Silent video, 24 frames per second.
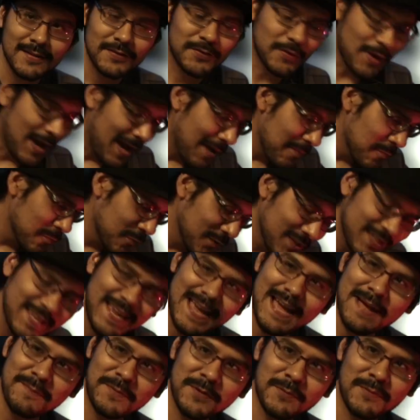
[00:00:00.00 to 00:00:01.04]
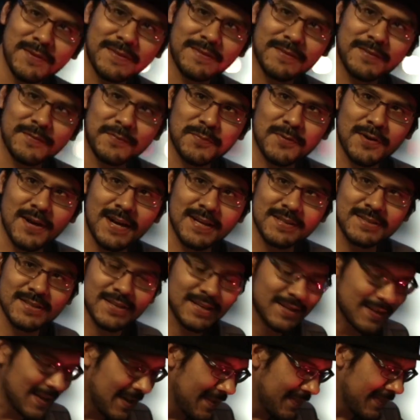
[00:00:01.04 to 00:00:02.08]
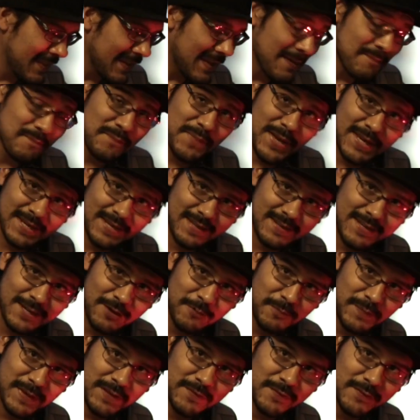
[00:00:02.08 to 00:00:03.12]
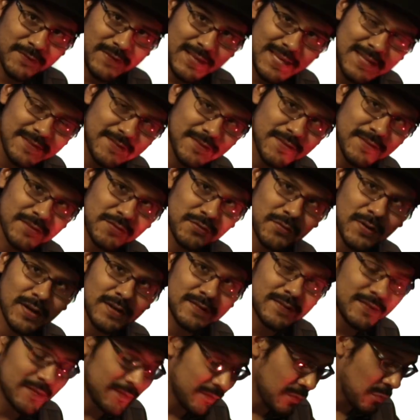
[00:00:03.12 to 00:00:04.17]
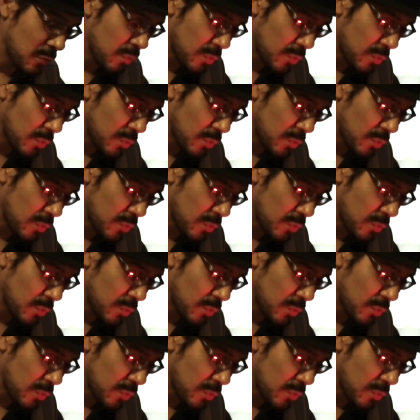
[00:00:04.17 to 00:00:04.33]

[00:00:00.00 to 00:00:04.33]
So I'm really happy with this project. I think embedding NeoPixels into the trucks is a